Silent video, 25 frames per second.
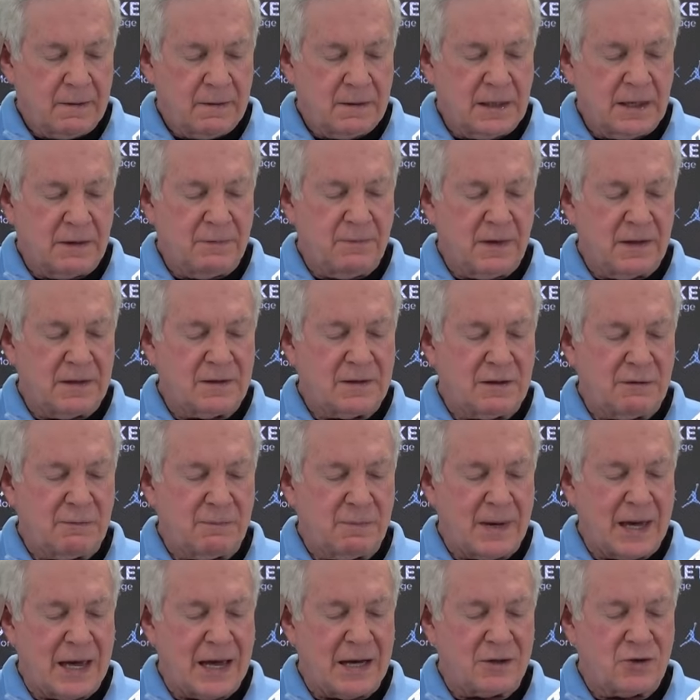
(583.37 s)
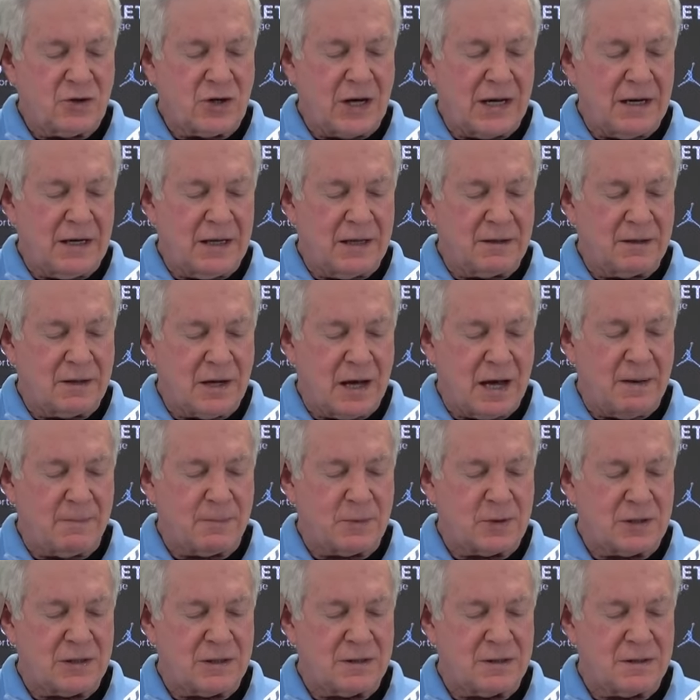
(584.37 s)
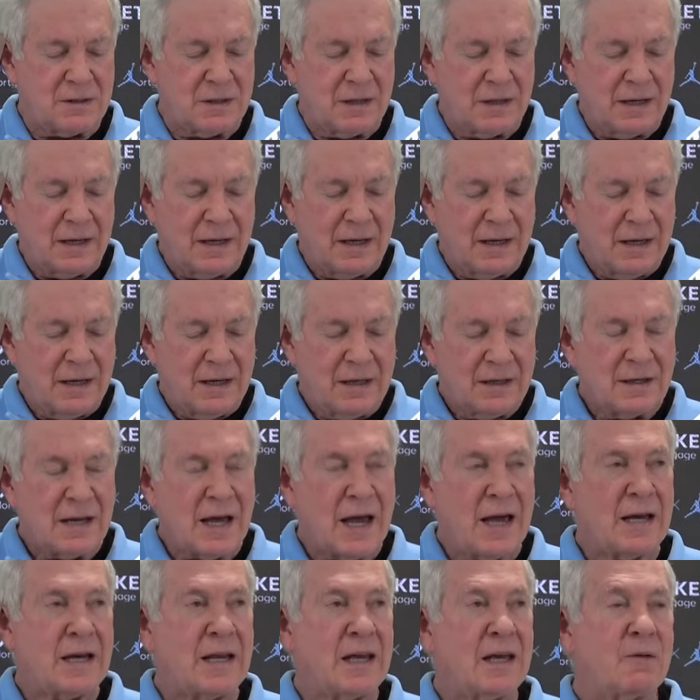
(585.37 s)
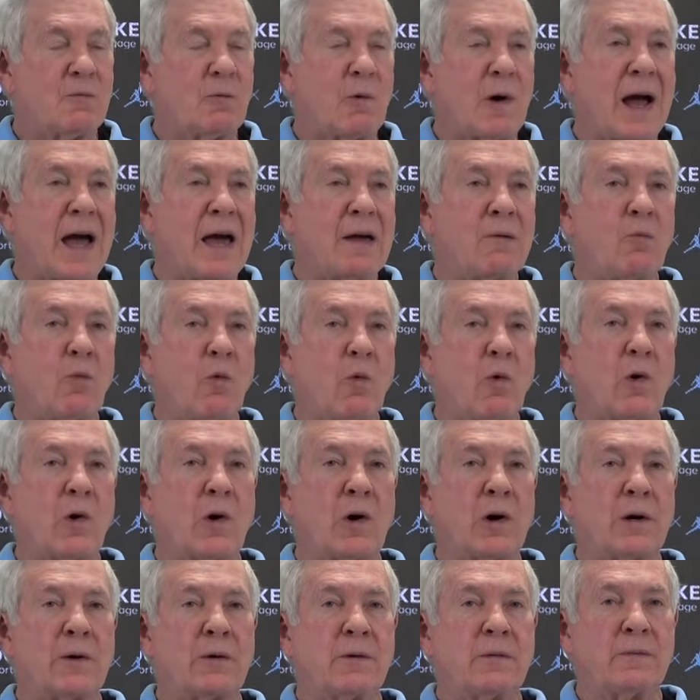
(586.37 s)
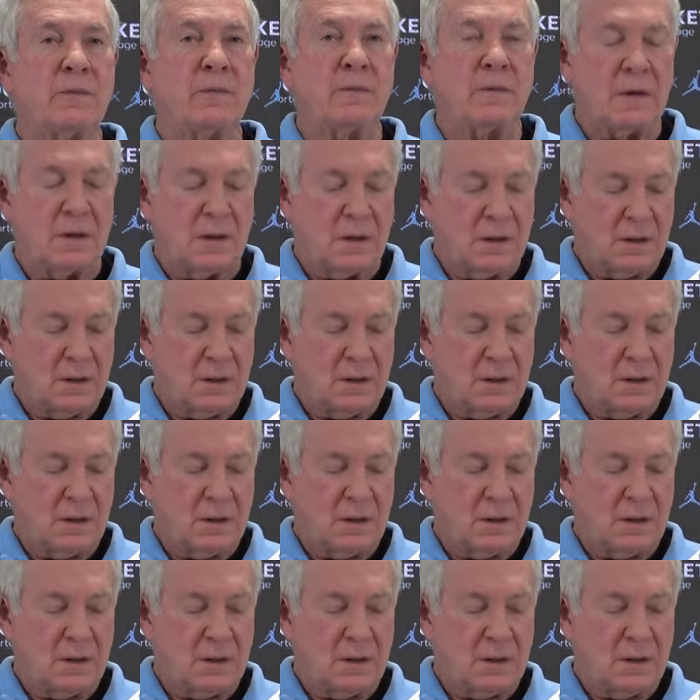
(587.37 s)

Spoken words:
Defensive back, Jalen Thompson. Tight end, Ryan Ward.